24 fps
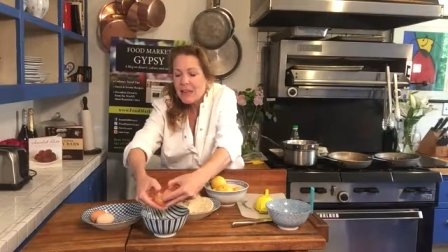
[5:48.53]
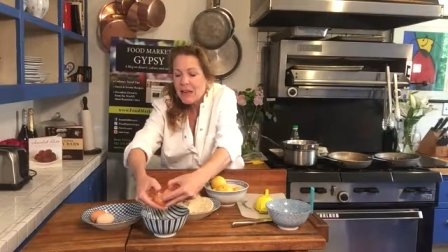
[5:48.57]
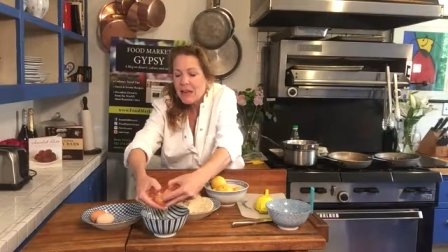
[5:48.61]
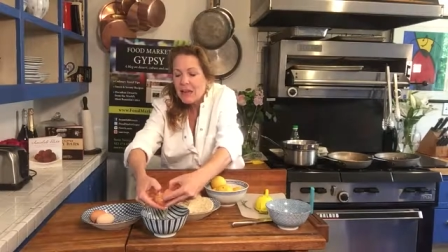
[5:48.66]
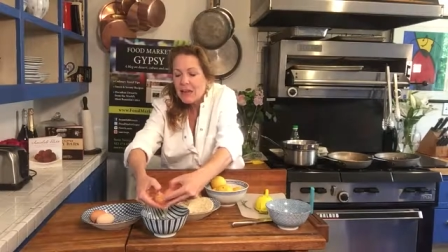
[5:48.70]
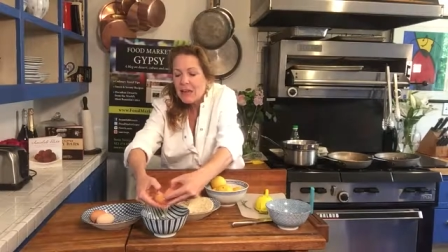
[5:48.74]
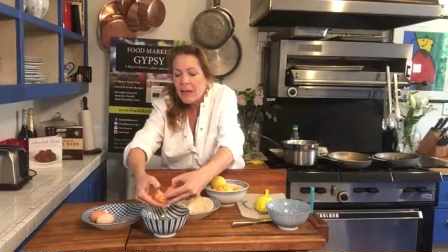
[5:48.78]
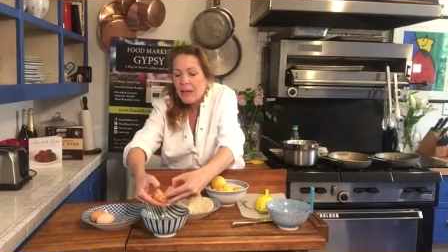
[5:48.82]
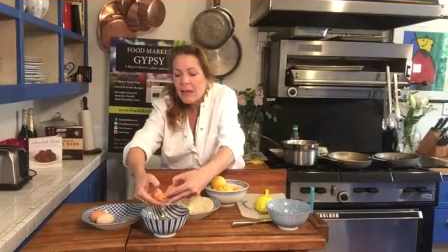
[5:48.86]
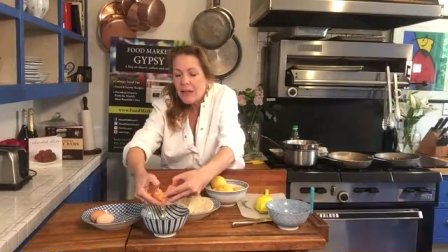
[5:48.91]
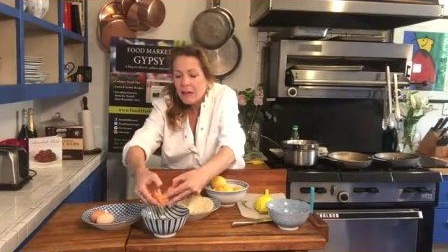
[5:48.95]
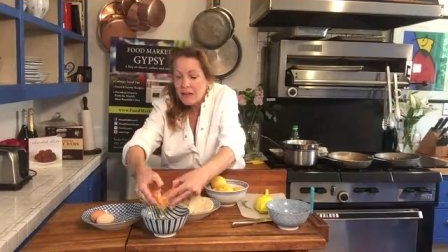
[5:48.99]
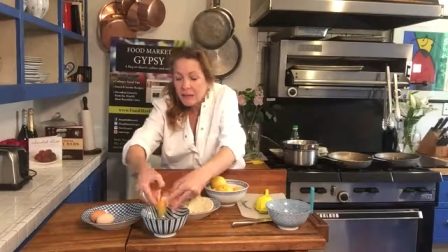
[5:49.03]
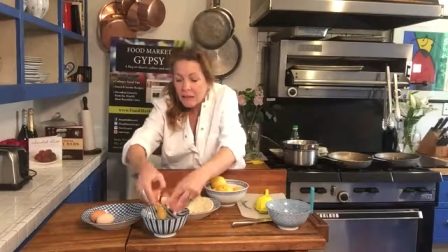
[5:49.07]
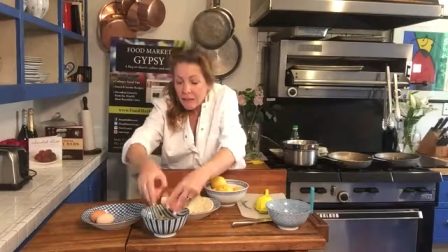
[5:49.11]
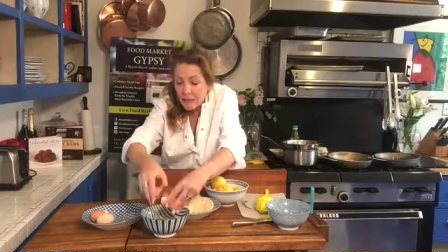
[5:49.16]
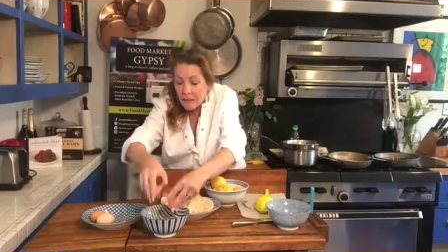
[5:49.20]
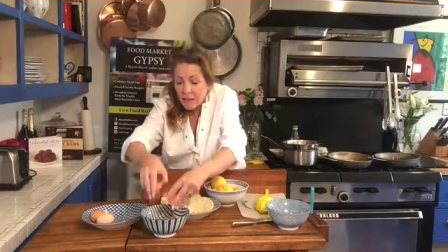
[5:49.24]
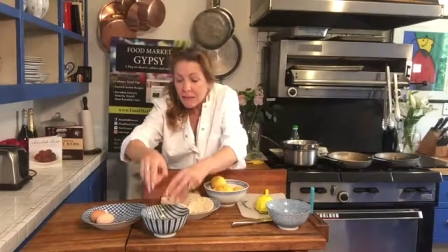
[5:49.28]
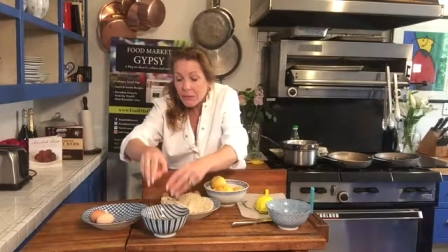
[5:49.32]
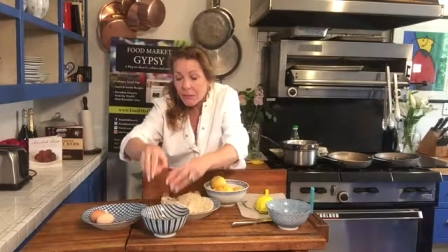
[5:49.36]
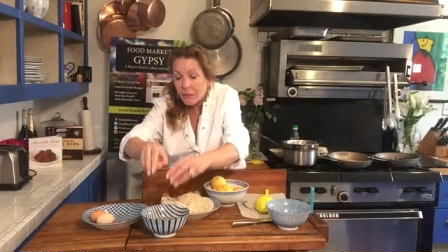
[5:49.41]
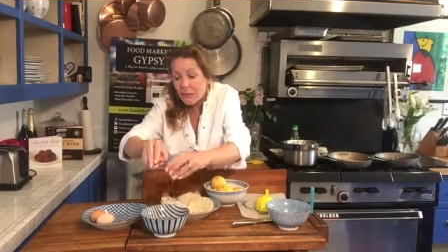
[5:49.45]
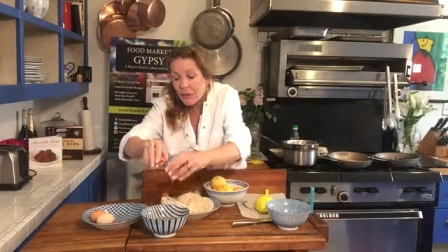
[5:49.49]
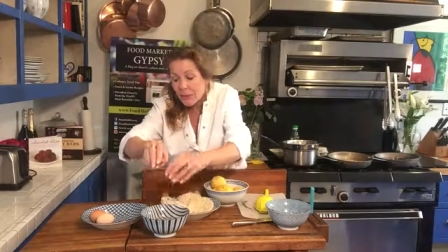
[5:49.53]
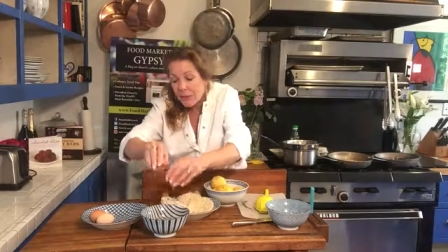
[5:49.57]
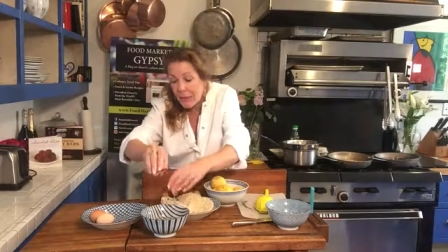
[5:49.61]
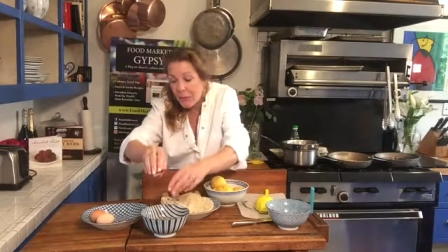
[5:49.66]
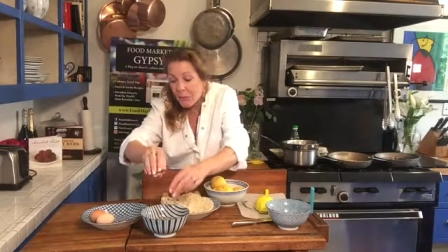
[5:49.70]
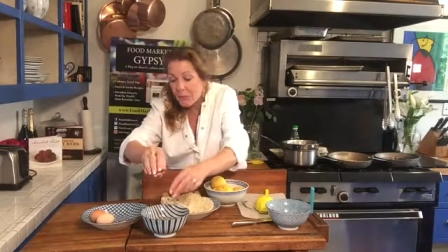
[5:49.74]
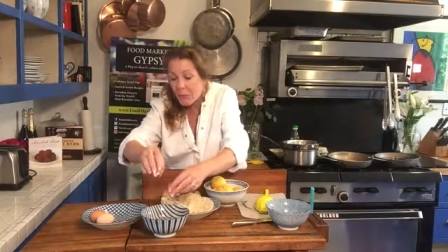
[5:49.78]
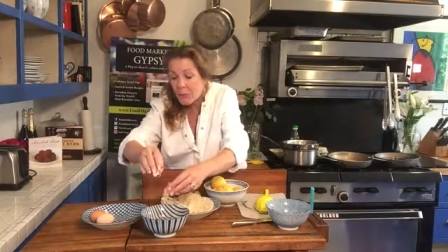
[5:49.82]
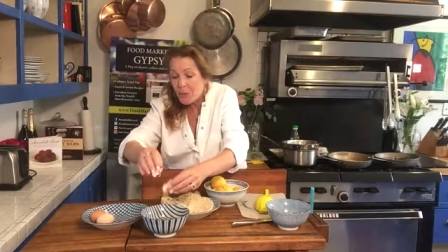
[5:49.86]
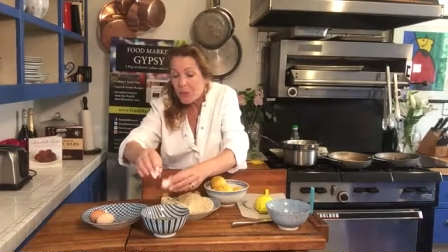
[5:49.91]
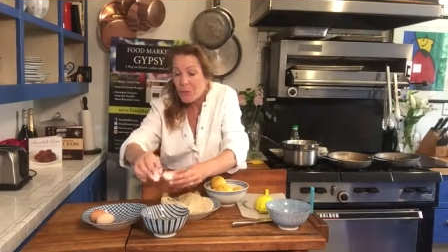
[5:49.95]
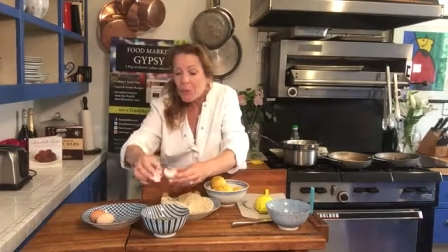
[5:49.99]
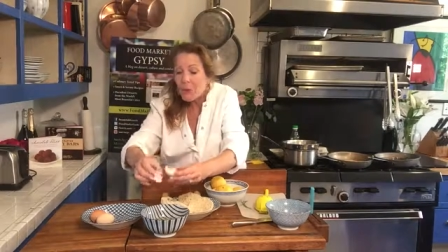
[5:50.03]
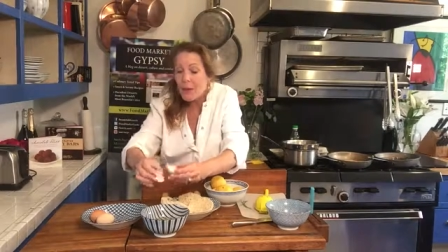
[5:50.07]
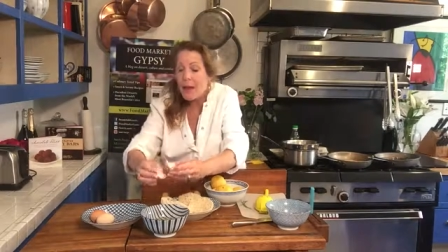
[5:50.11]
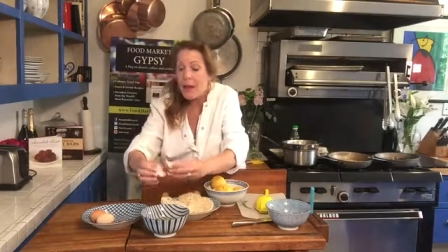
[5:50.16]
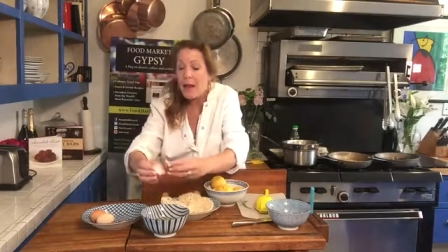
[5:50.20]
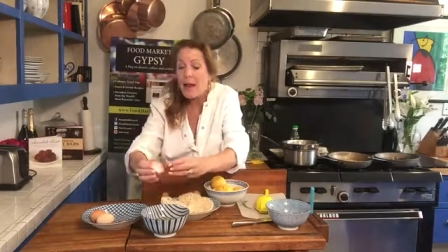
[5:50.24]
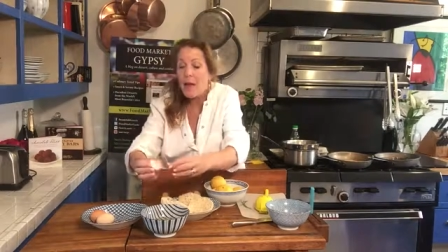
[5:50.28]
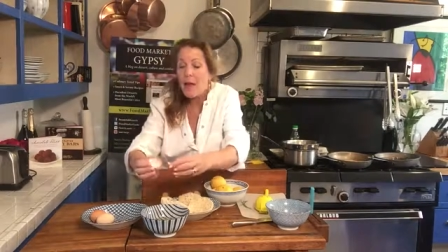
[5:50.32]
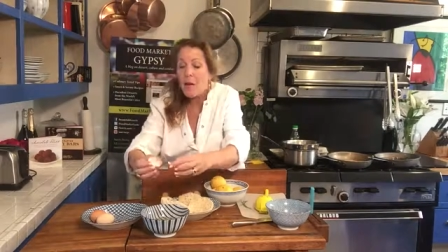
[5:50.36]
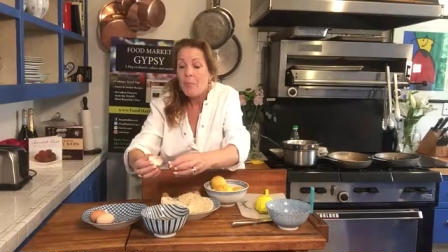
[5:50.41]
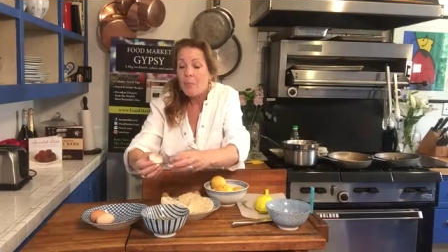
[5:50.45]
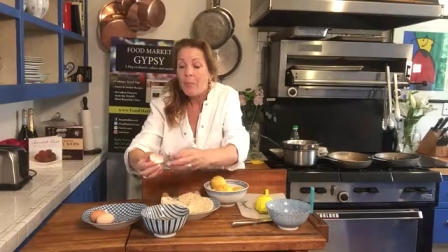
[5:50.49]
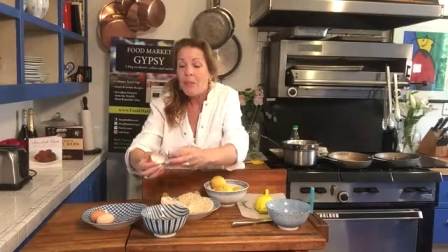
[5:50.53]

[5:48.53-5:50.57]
there and, okay, that one went okay.